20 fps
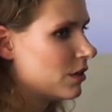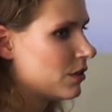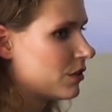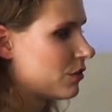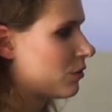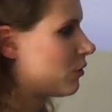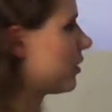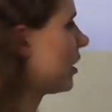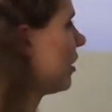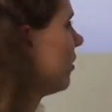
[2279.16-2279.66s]

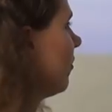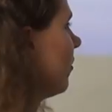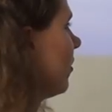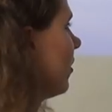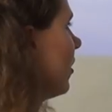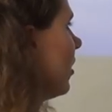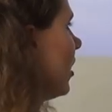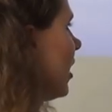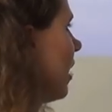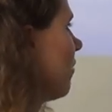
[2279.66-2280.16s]
So then
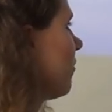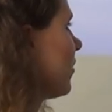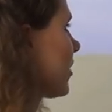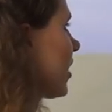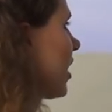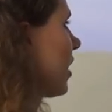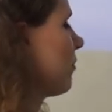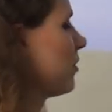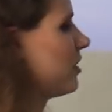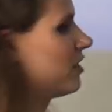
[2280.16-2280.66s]
every
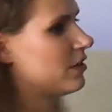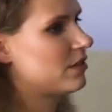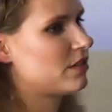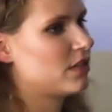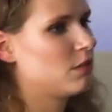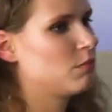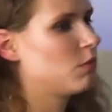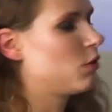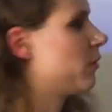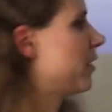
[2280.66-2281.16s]
time in a
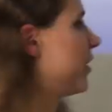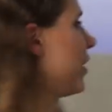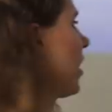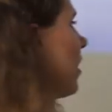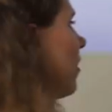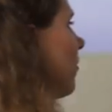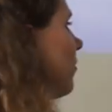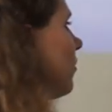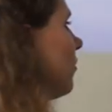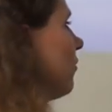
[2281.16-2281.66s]
syllable where you
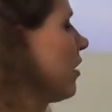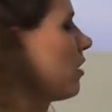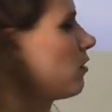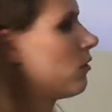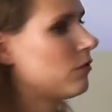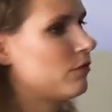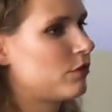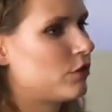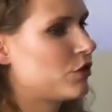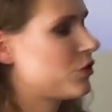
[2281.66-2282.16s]
have the
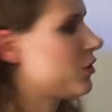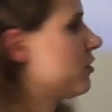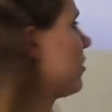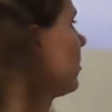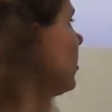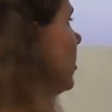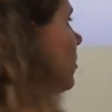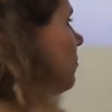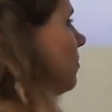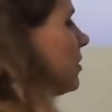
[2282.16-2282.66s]
vowel first,
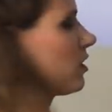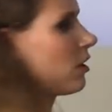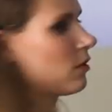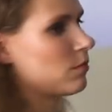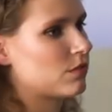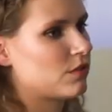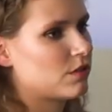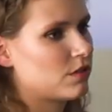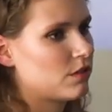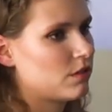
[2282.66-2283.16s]
this
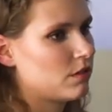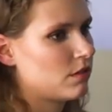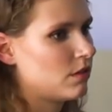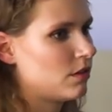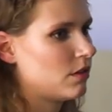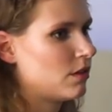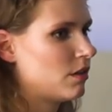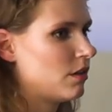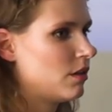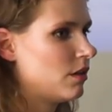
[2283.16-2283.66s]
becomes
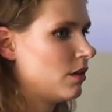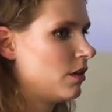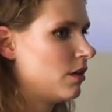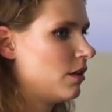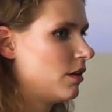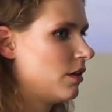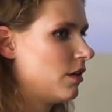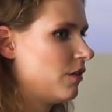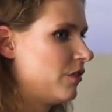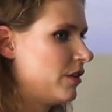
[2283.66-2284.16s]

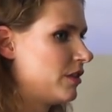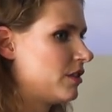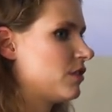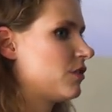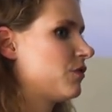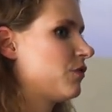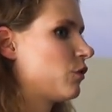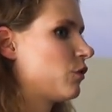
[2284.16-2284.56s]
this is